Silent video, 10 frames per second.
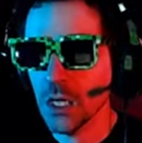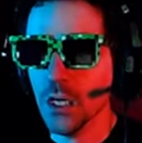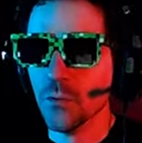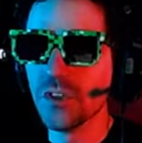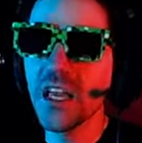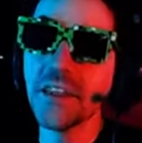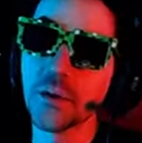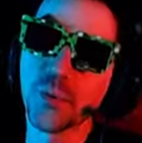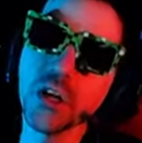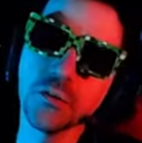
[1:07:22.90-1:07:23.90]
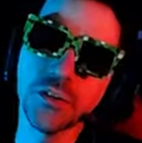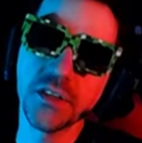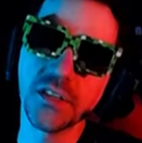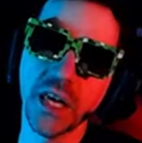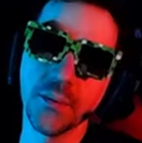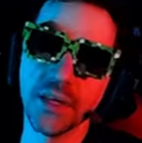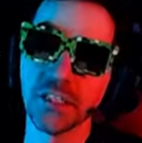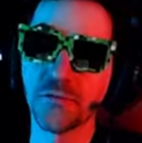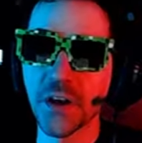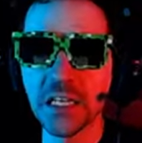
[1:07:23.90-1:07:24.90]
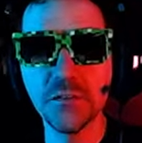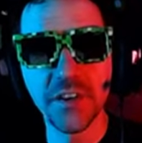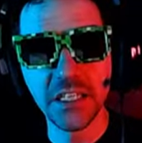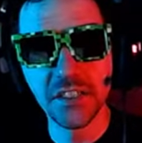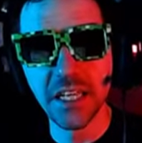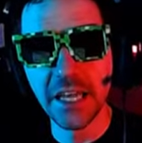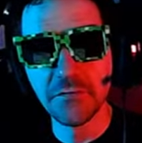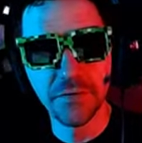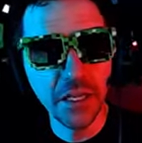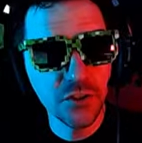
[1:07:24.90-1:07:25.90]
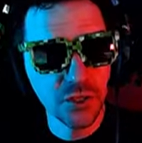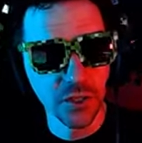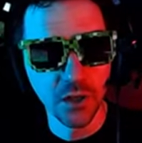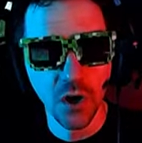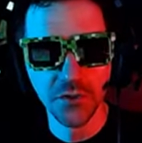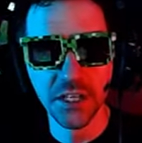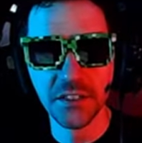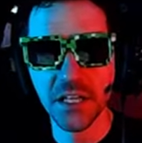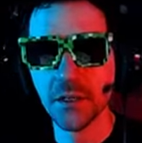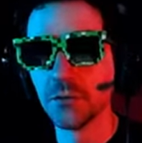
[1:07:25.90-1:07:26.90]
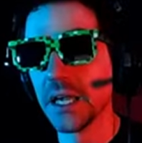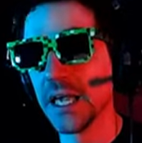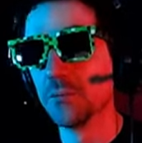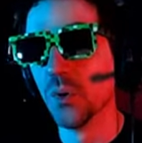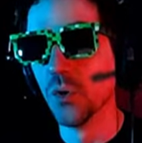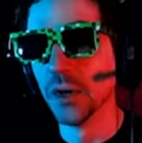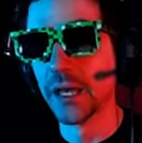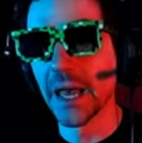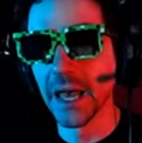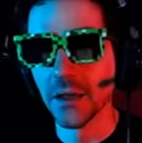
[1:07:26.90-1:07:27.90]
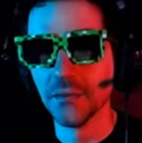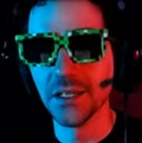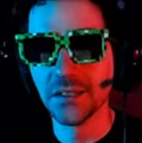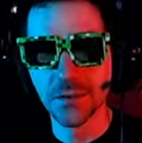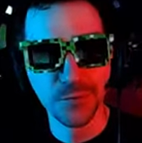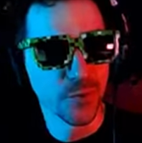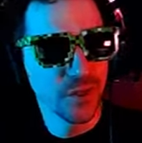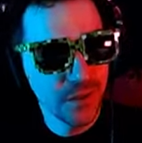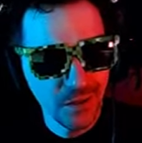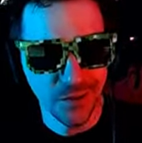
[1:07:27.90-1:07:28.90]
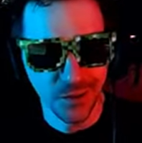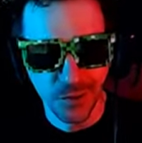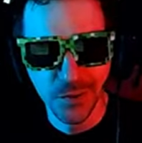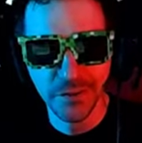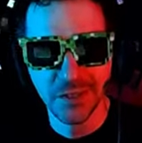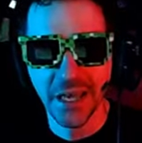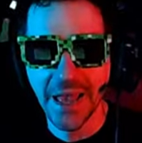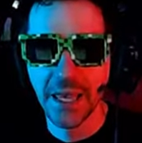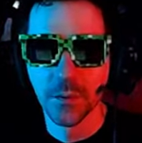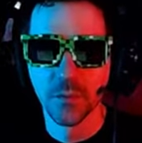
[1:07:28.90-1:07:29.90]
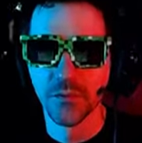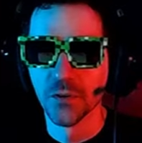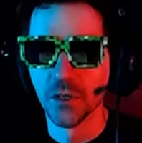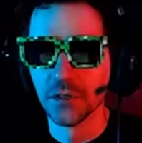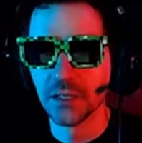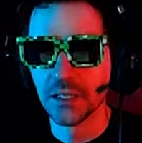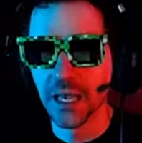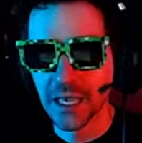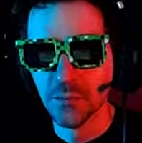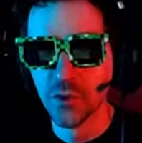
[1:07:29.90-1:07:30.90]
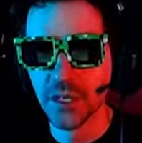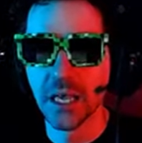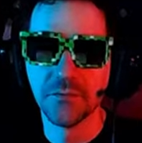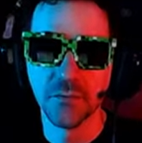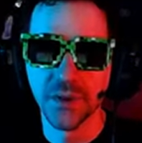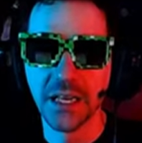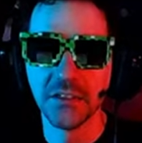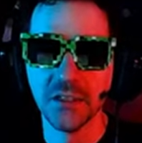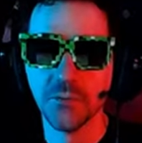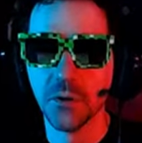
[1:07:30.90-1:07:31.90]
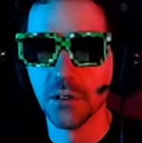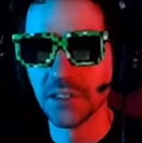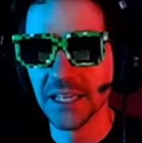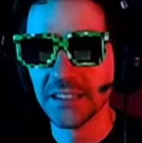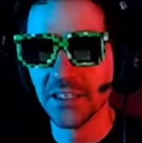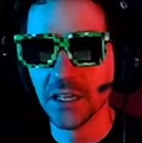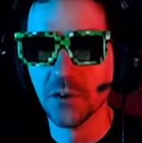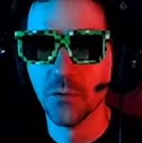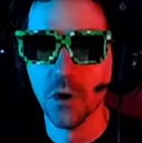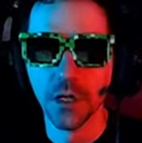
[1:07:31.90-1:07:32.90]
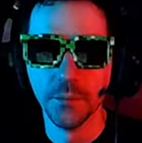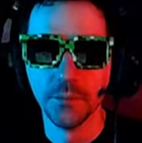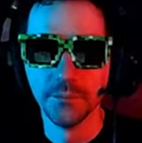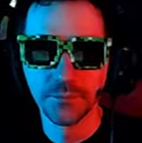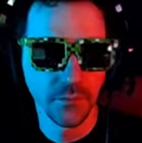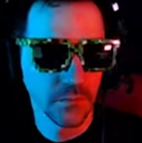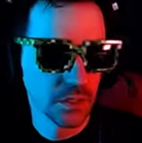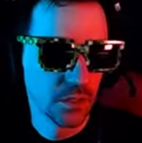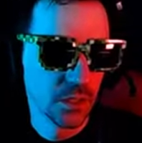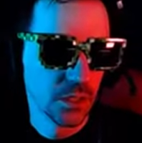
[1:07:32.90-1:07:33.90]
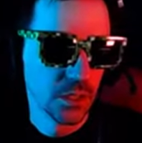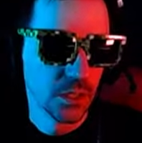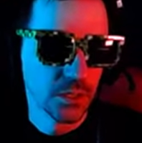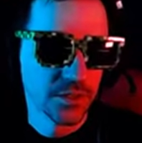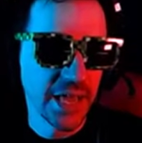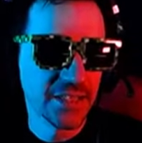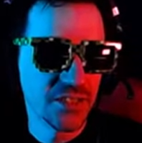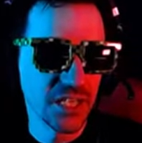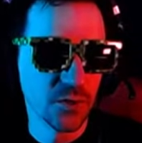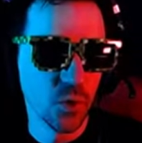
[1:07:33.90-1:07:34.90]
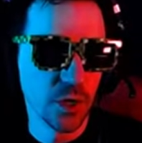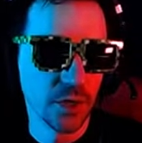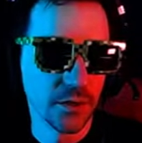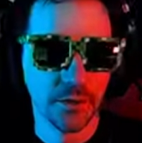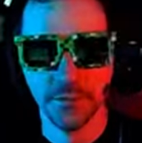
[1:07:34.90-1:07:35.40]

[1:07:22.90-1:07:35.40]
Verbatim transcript: Which again, the prequel to this game is Final Fantasy Adventure on the Nintendo Game Boy, and it's a really good game for a Game Boy game from 19, 1991. 91.